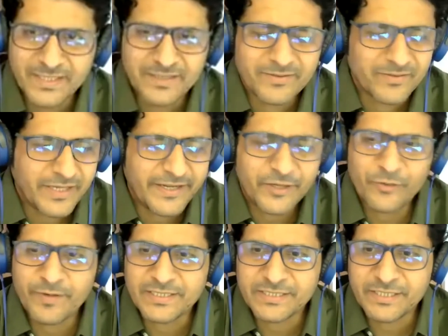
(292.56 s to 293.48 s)
Thank
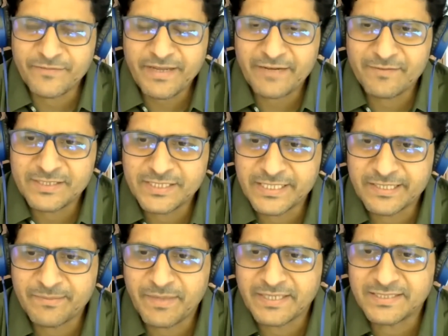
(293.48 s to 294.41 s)
you, Vaishnavi. I will
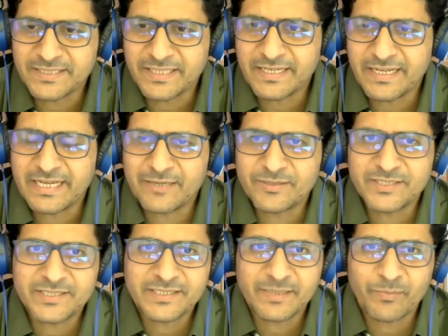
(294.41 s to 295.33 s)
share my screen. I have
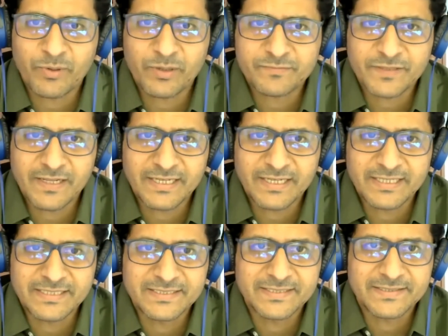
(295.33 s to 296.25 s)
just a couple of slides.